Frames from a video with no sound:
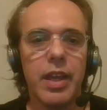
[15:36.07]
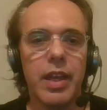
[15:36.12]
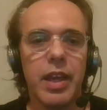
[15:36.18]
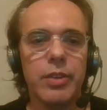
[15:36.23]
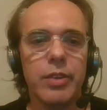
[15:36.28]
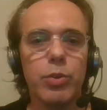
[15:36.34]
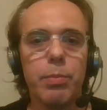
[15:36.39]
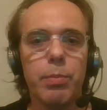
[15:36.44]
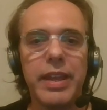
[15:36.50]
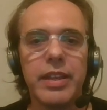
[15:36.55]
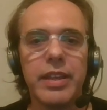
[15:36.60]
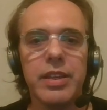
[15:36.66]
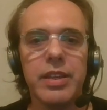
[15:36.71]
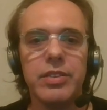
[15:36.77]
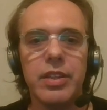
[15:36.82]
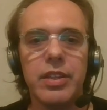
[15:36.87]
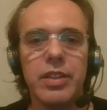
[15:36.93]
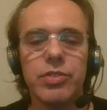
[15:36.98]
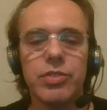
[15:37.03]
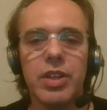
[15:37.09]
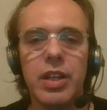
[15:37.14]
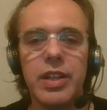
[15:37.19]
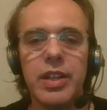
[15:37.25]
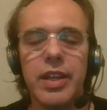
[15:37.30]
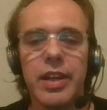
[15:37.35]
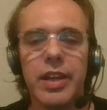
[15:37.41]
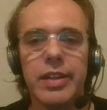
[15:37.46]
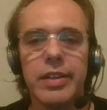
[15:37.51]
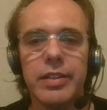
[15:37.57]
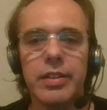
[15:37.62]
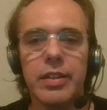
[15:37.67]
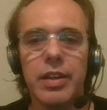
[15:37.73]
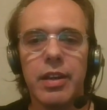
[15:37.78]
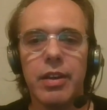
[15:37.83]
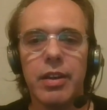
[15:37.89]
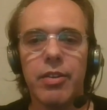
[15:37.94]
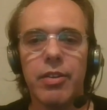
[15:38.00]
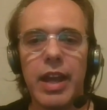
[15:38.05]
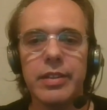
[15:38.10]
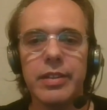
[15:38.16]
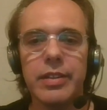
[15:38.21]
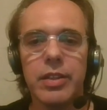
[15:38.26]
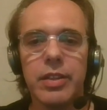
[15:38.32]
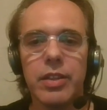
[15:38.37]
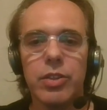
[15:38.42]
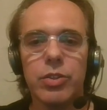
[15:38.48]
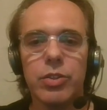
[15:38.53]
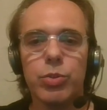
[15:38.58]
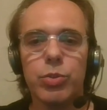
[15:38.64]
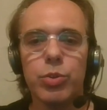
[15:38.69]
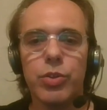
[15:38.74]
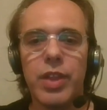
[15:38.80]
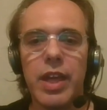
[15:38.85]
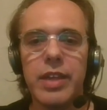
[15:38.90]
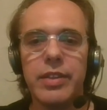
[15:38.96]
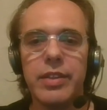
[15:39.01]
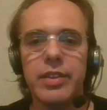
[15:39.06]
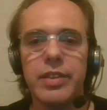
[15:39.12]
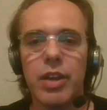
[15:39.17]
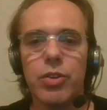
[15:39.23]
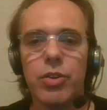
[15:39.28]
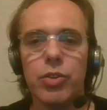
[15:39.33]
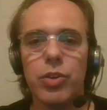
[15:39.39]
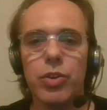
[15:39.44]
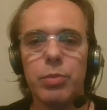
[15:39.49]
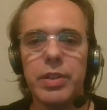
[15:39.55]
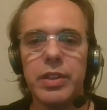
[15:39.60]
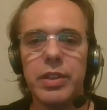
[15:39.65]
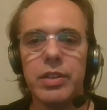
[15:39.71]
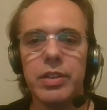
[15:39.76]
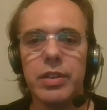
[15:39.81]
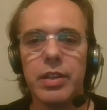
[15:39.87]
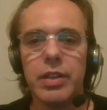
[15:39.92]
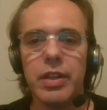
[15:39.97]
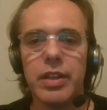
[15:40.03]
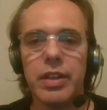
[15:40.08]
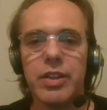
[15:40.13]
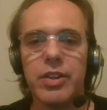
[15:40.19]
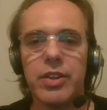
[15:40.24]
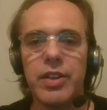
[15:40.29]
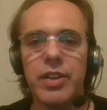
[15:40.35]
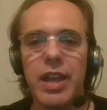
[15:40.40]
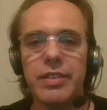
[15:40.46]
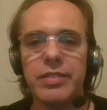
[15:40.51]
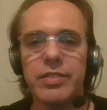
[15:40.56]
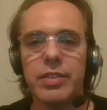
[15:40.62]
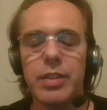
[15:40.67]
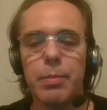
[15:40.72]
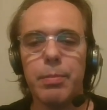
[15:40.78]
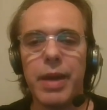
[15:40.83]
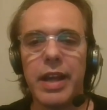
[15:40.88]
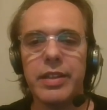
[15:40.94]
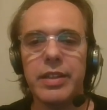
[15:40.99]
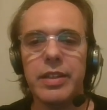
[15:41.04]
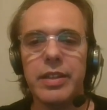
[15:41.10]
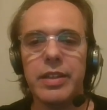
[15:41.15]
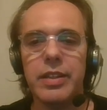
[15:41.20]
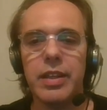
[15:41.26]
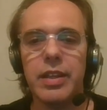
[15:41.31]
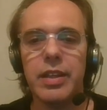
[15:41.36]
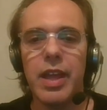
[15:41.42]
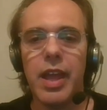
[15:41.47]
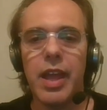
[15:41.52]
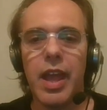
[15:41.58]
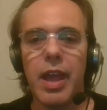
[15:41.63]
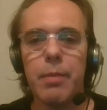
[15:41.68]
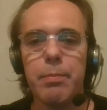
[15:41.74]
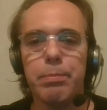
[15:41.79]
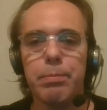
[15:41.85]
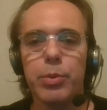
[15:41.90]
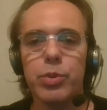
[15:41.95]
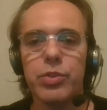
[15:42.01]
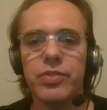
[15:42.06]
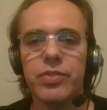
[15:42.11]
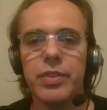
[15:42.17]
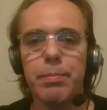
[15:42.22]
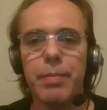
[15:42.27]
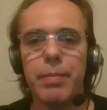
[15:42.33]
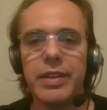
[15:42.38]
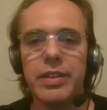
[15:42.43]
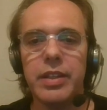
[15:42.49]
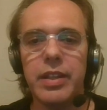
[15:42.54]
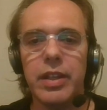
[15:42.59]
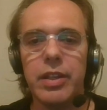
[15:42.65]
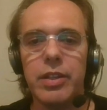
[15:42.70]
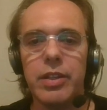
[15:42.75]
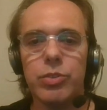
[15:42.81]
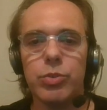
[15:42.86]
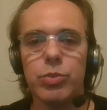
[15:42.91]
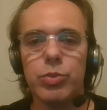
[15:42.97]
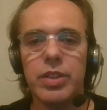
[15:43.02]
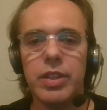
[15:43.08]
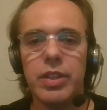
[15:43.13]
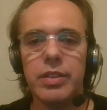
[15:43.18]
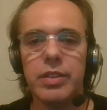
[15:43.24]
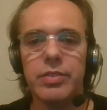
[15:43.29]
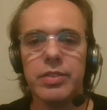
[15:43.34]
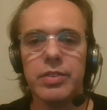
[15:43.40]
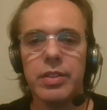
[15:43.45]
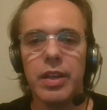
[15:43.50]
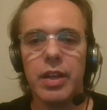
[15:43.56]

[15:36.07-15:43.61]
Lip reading: And to make it this clear, right, today the economy creates the money and puts the money into this